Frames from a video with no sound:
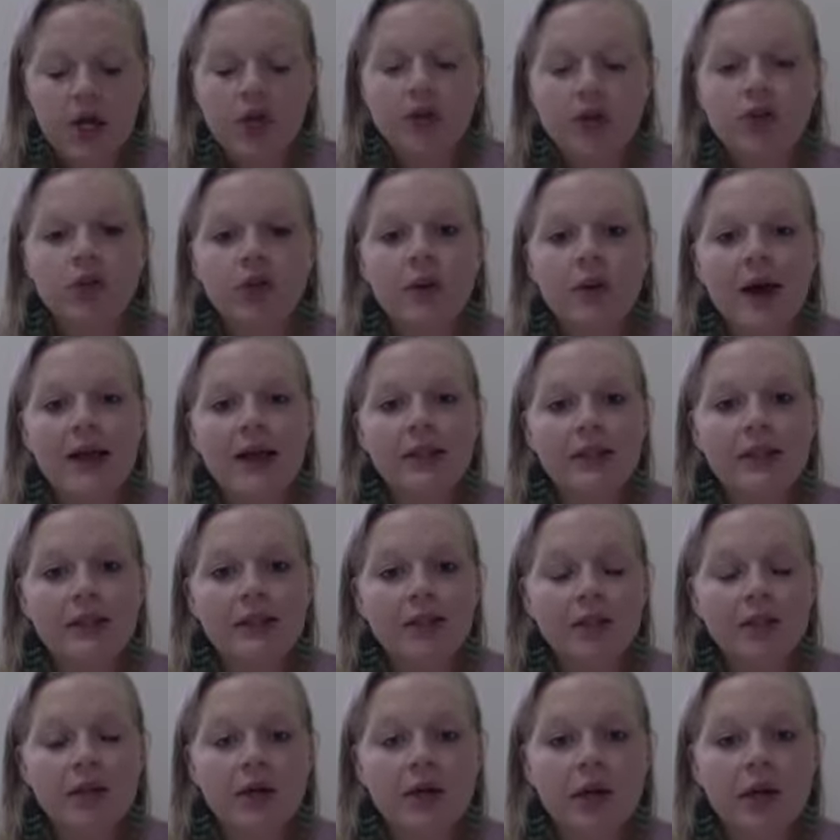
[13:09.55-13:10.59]
So
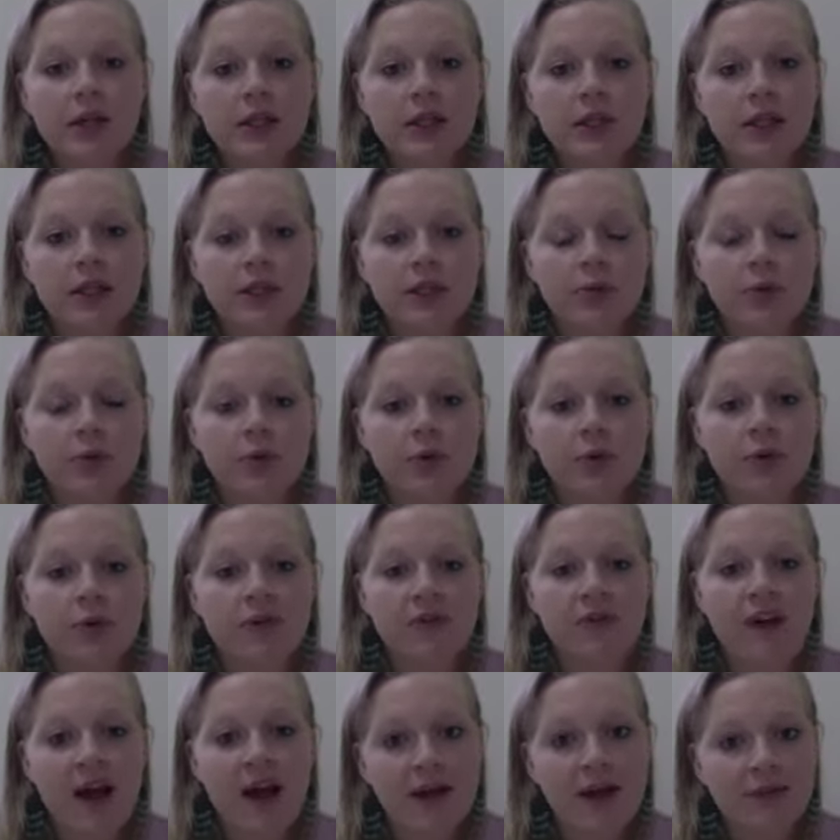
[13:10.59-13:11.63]
ideally, you're going to teach between
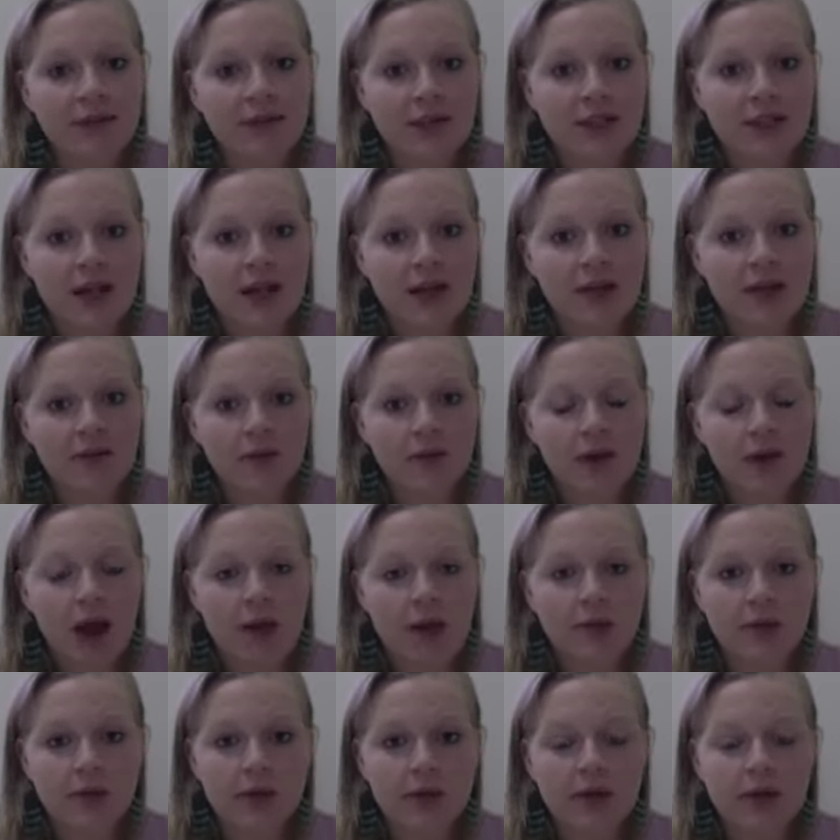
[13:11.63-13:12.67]
5 to 10
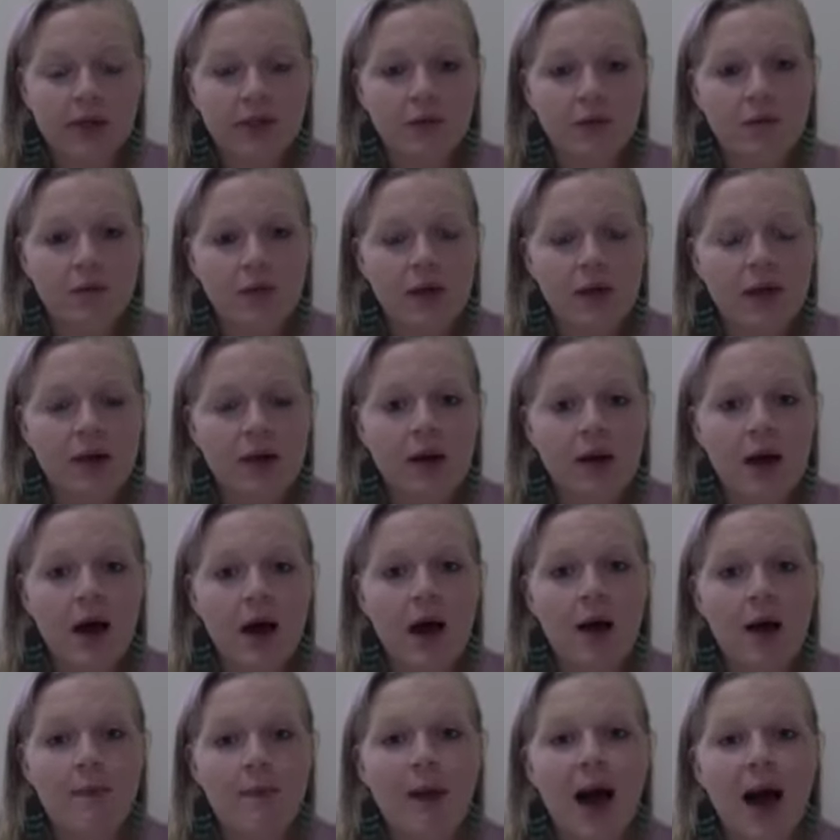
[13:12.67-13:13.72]
vocabulary words a week.
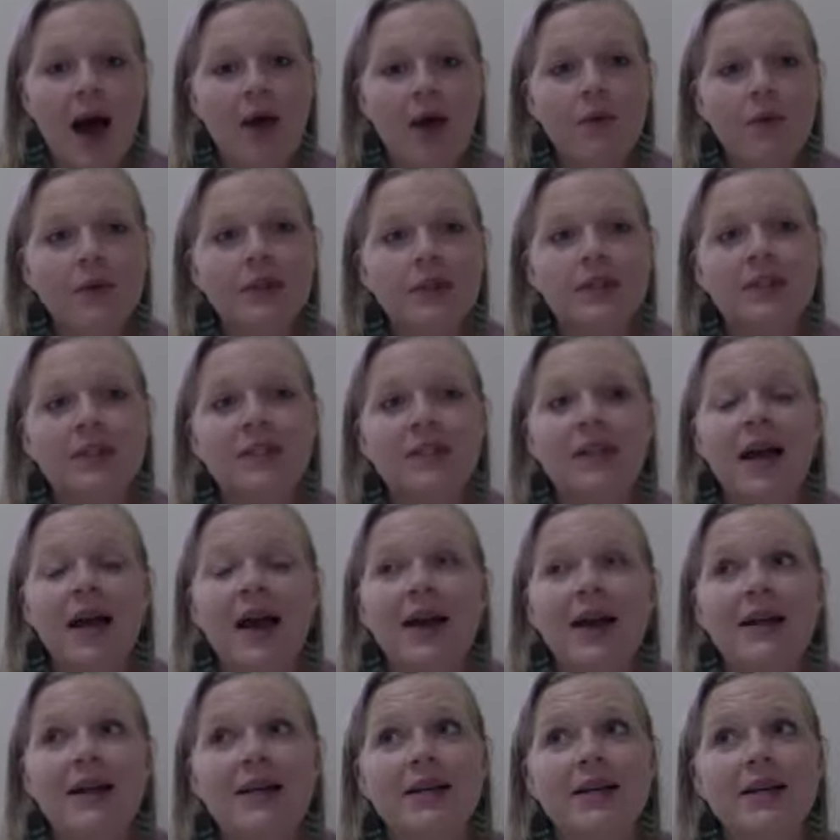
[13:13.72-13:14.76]
I would
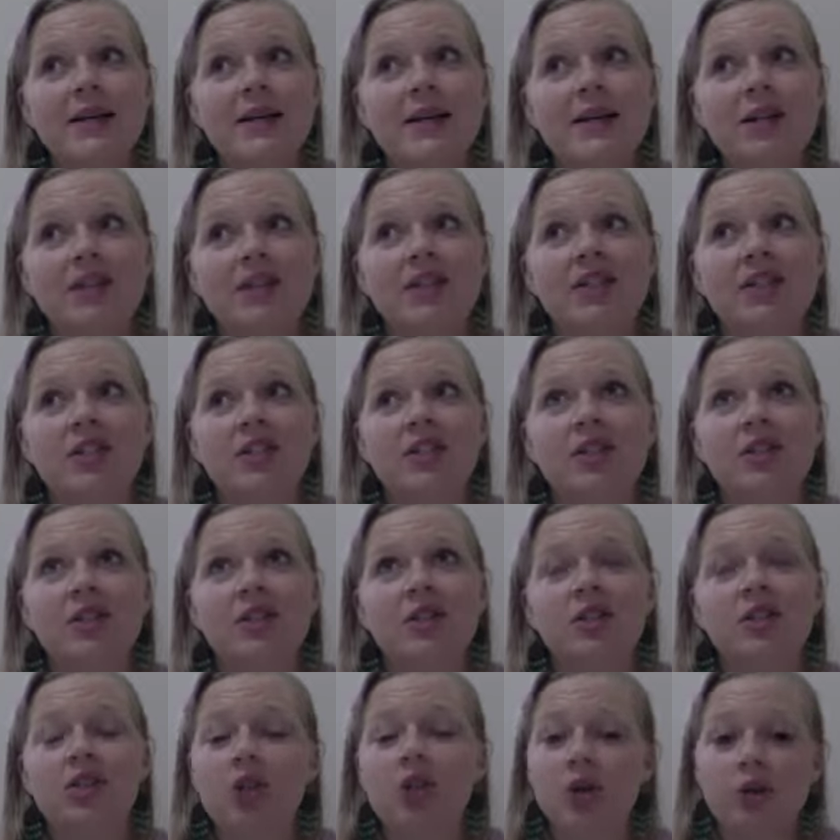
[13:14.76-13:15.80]
say
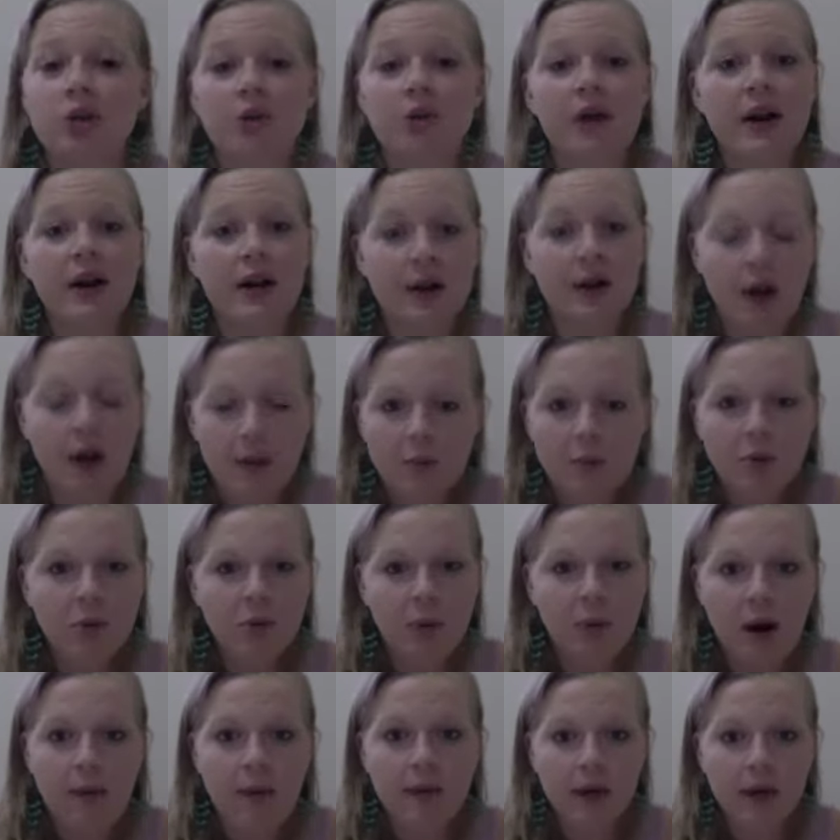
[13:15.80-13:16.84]
third grade and up, you're
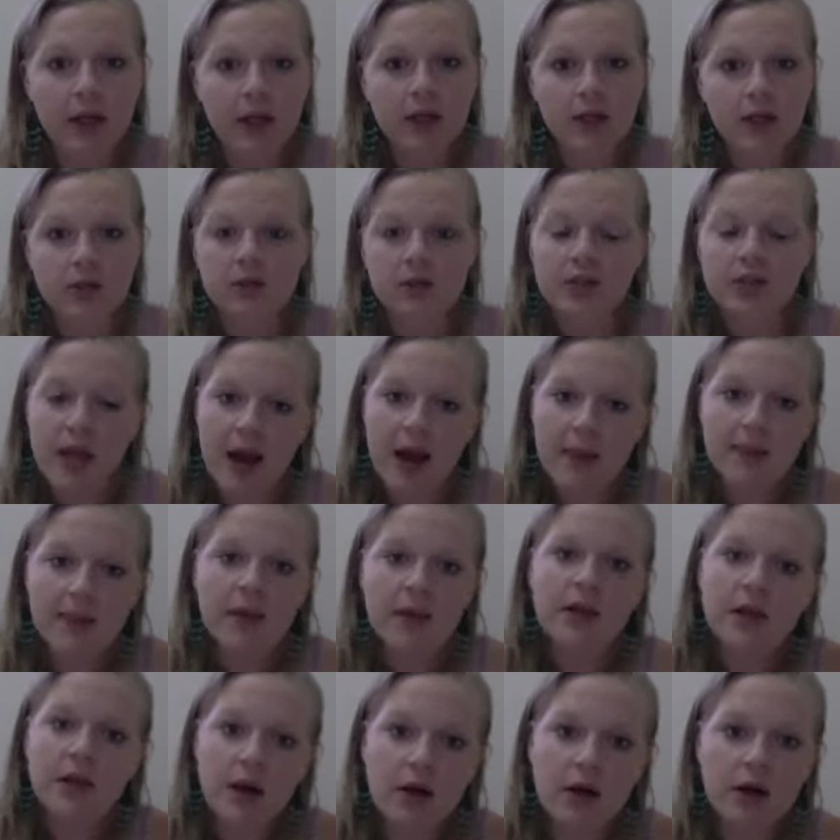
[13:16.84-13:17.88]
probably going to do 10. The
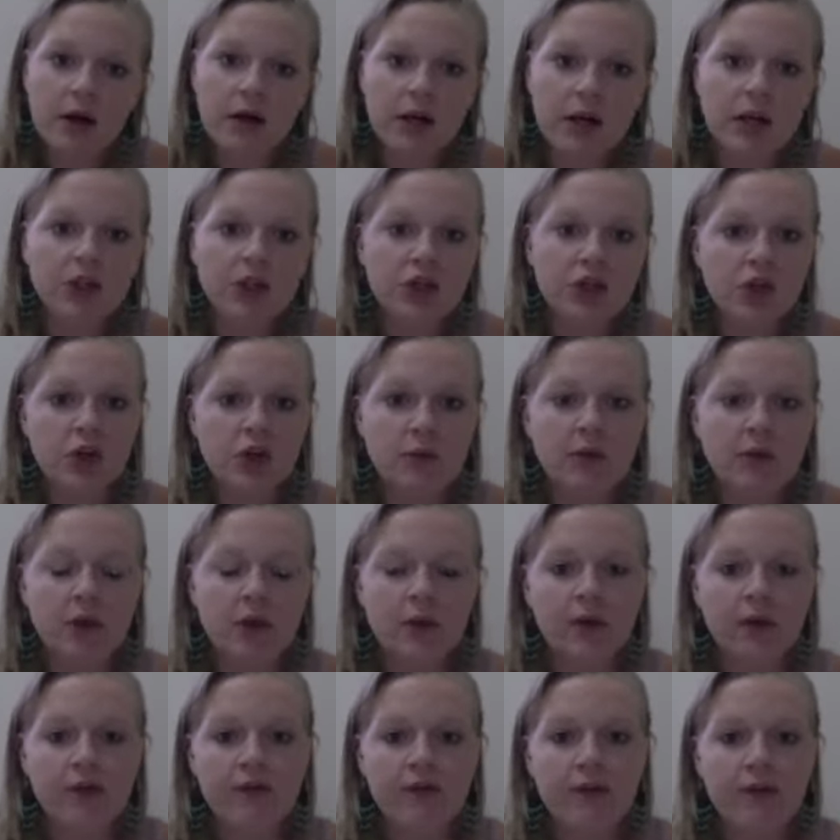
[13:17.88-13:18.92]
younger kids, you could be
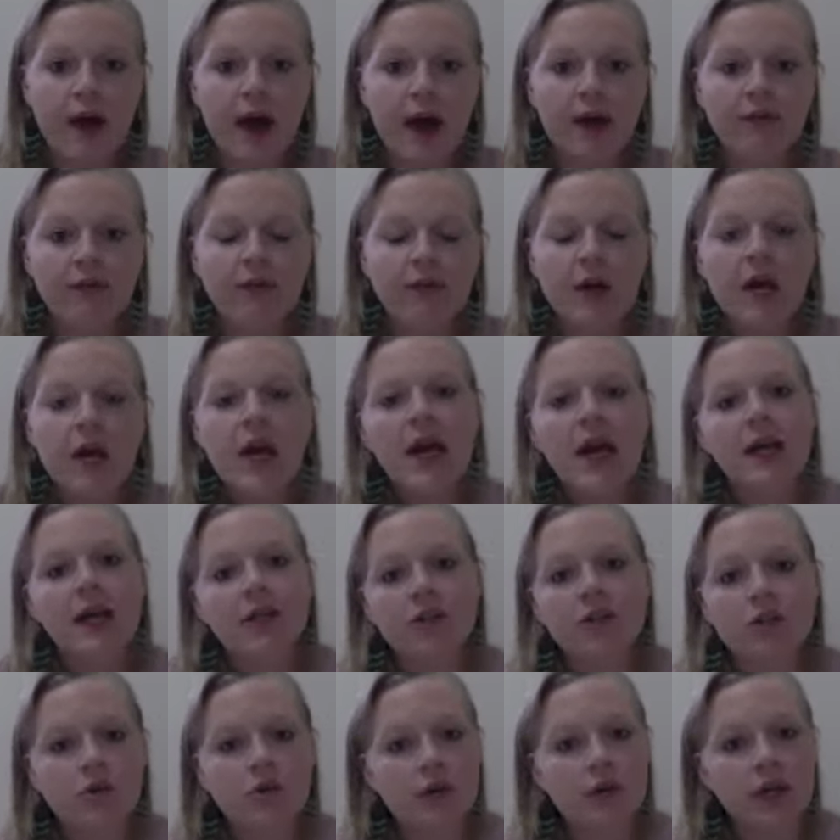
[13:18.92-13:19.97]
doing 5,
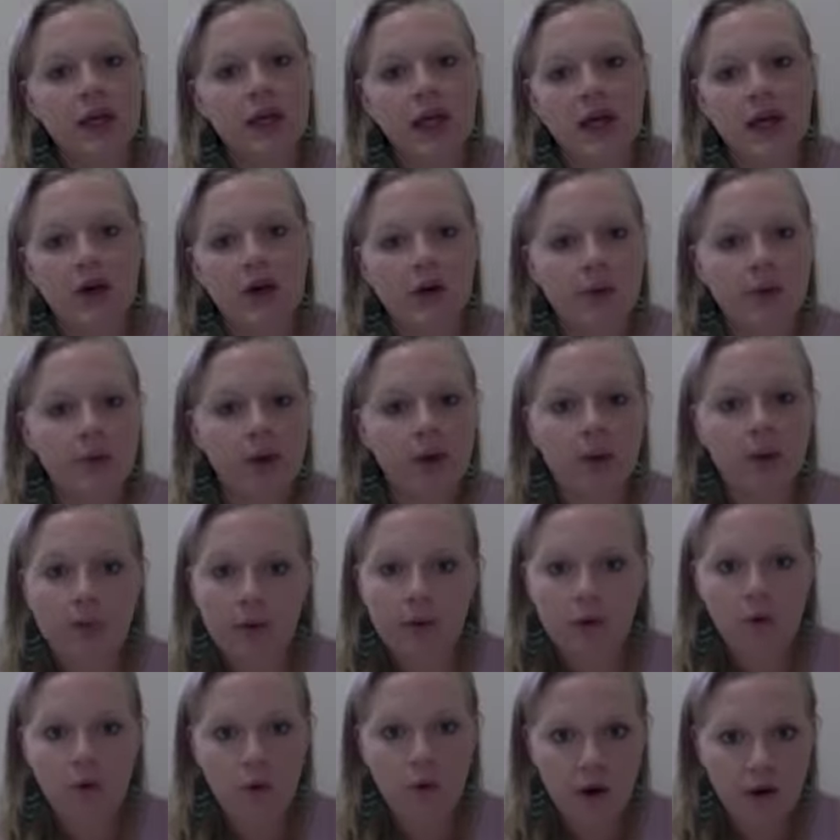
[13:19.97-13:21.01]
excluding kinder and prep
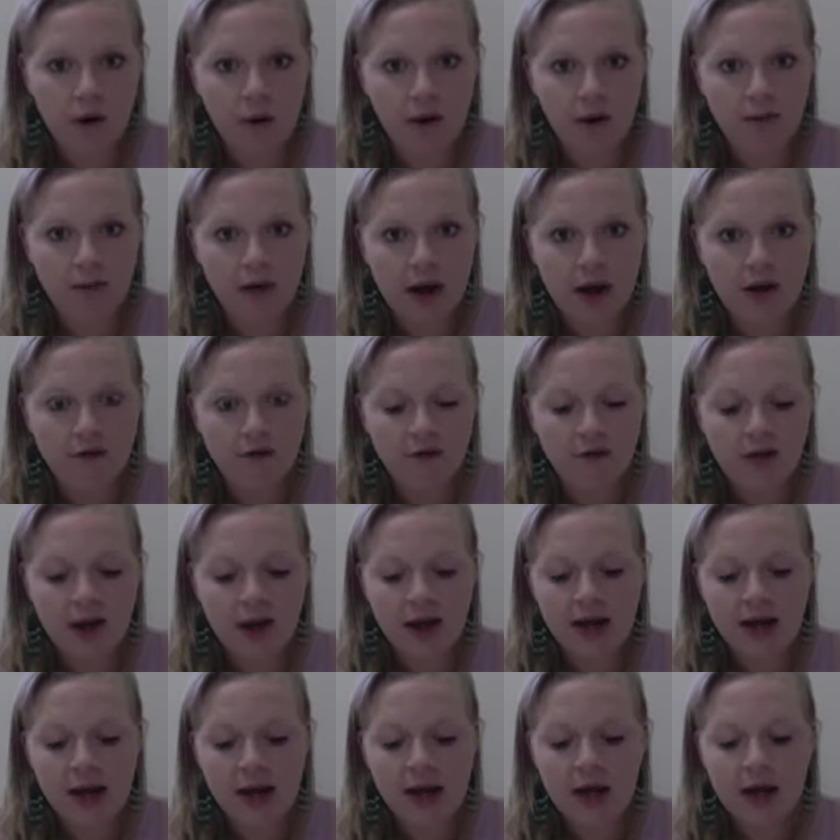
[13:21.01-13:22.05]
who aren't quite ready for
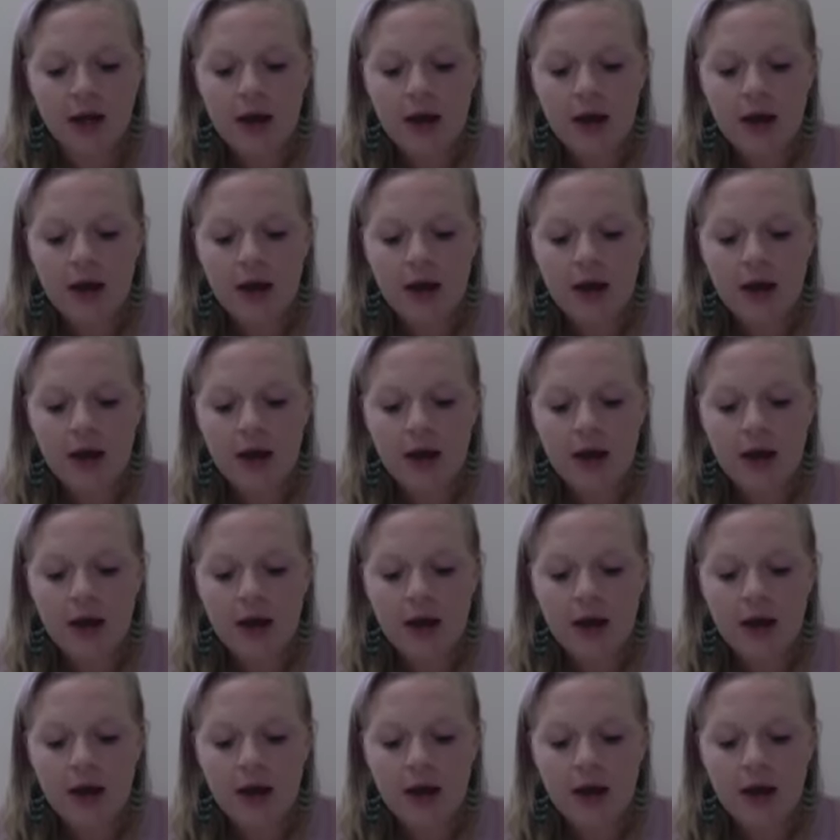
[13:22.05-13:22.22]
that yet.